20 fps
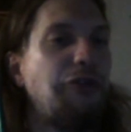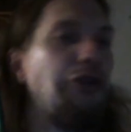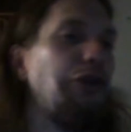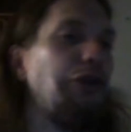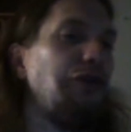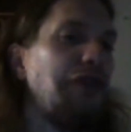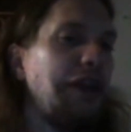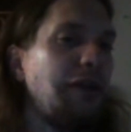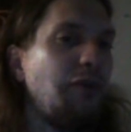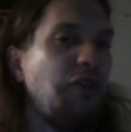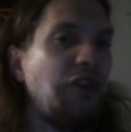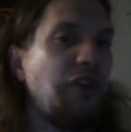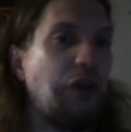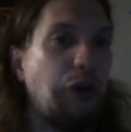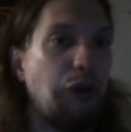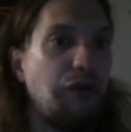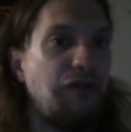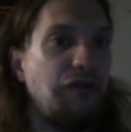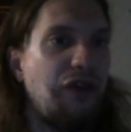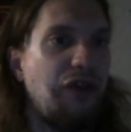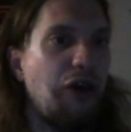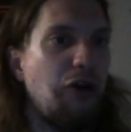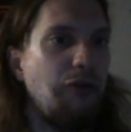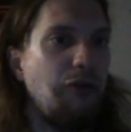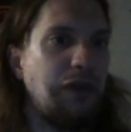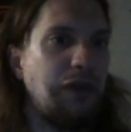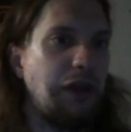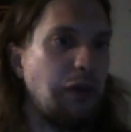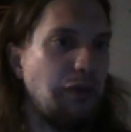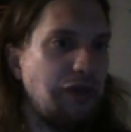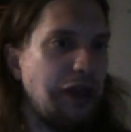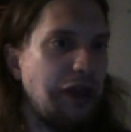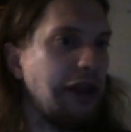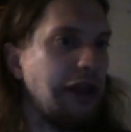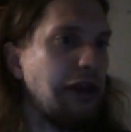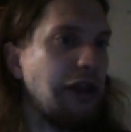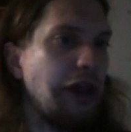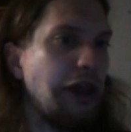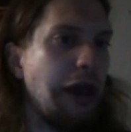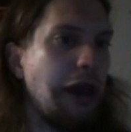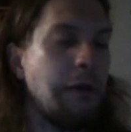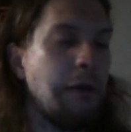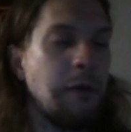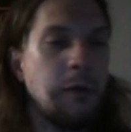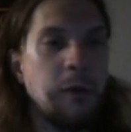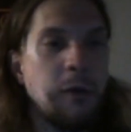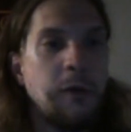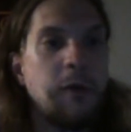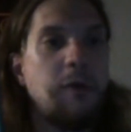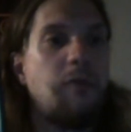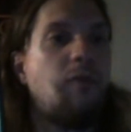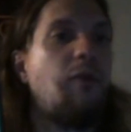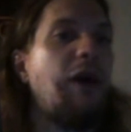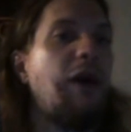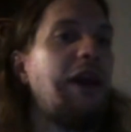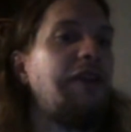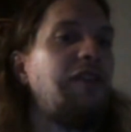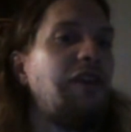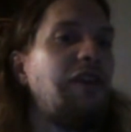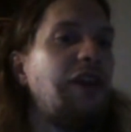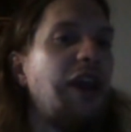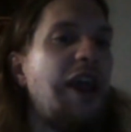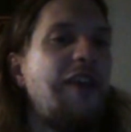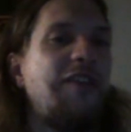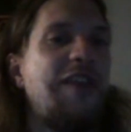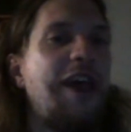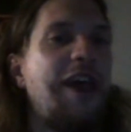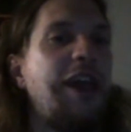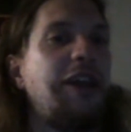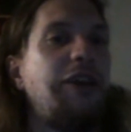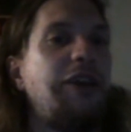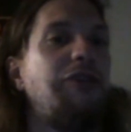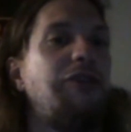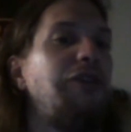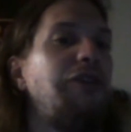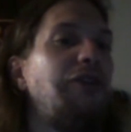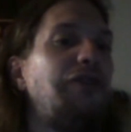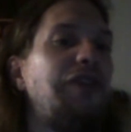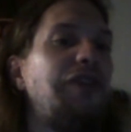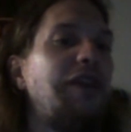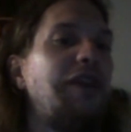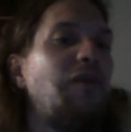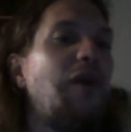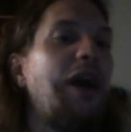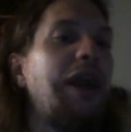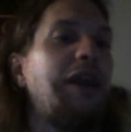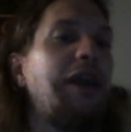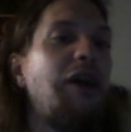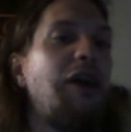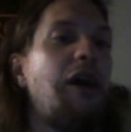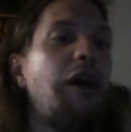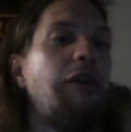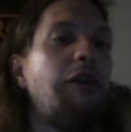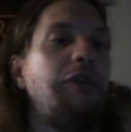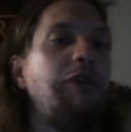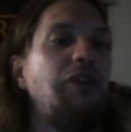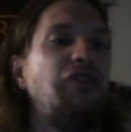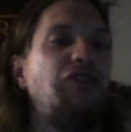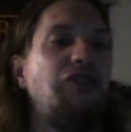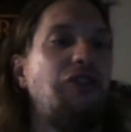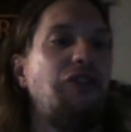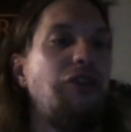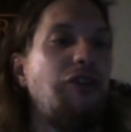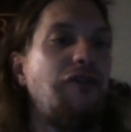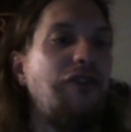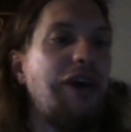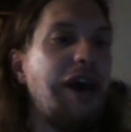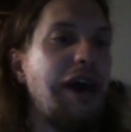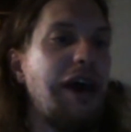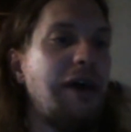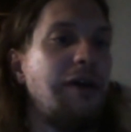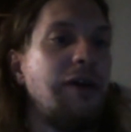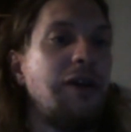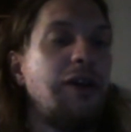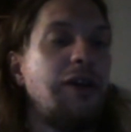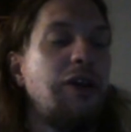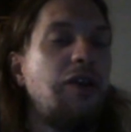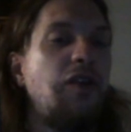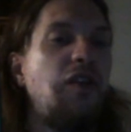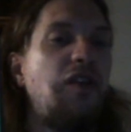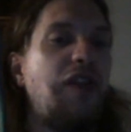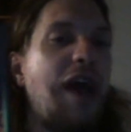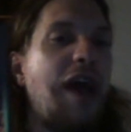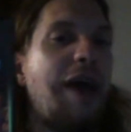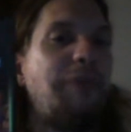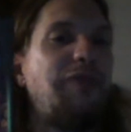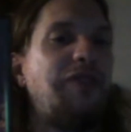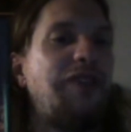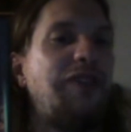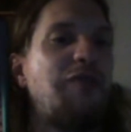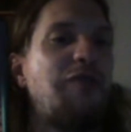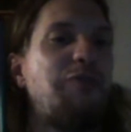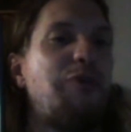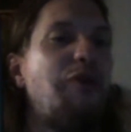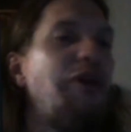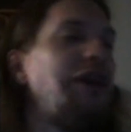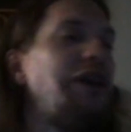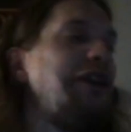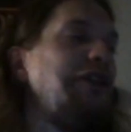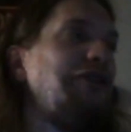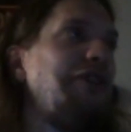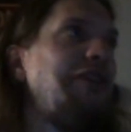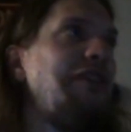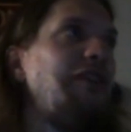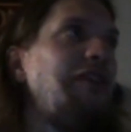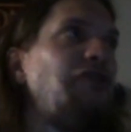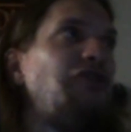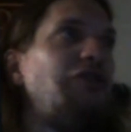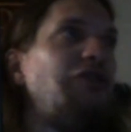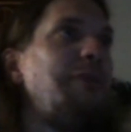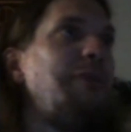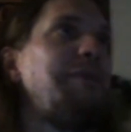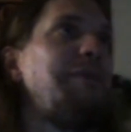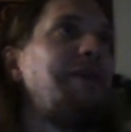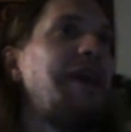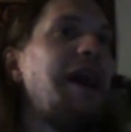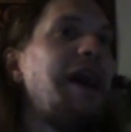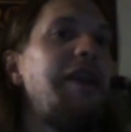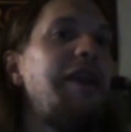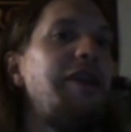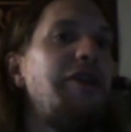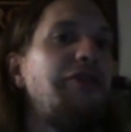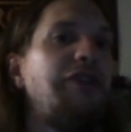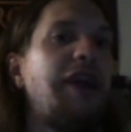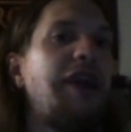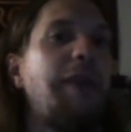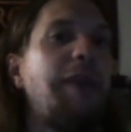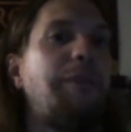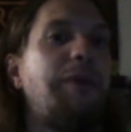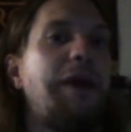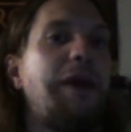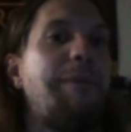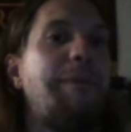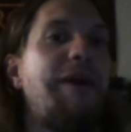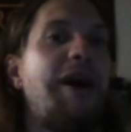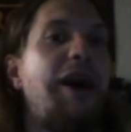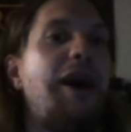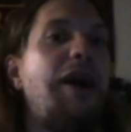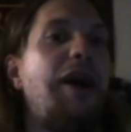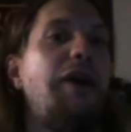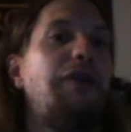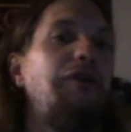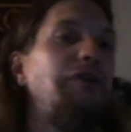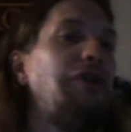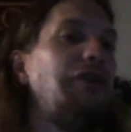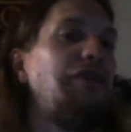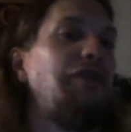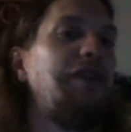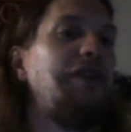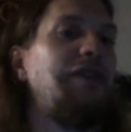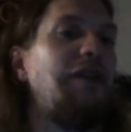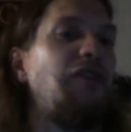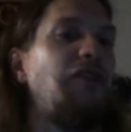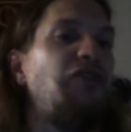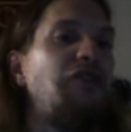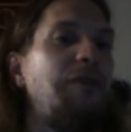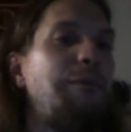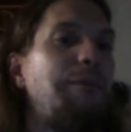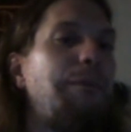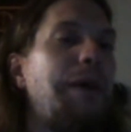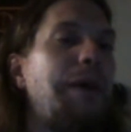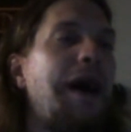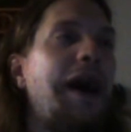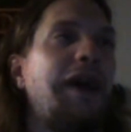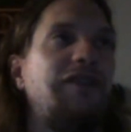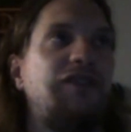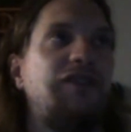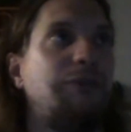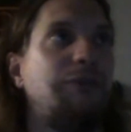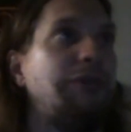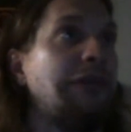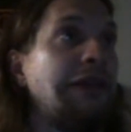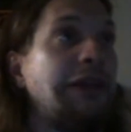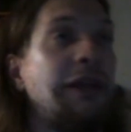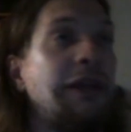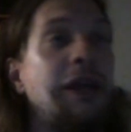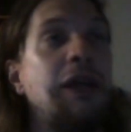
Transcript: Do you think it was a good film? Do you think, do you guys like it? Or do you think, Connery should have stopped at this point? Do you think they should have maybe got another guy to play Bond? Or do you think they should have possibly